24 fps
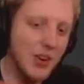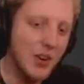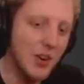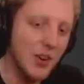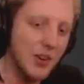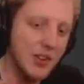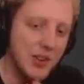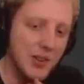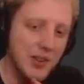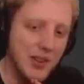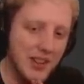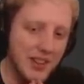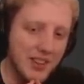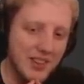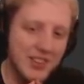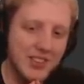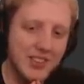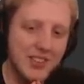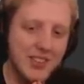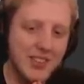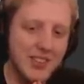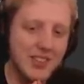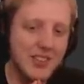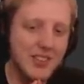Or do
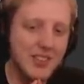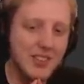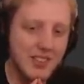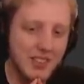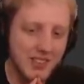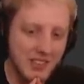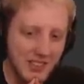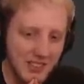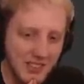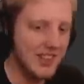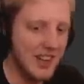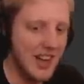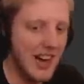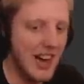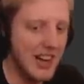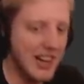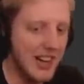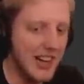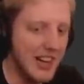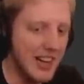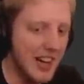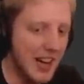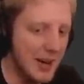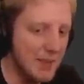this. I
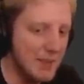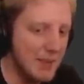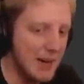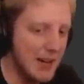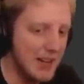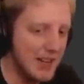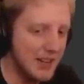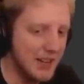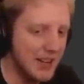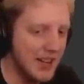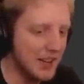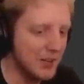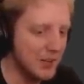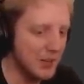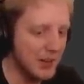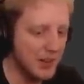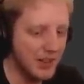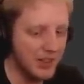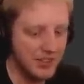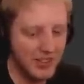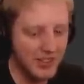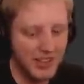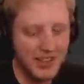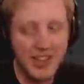get. I bet you guys
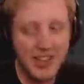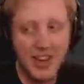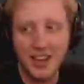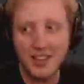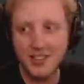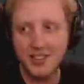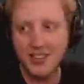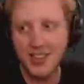wanted to see that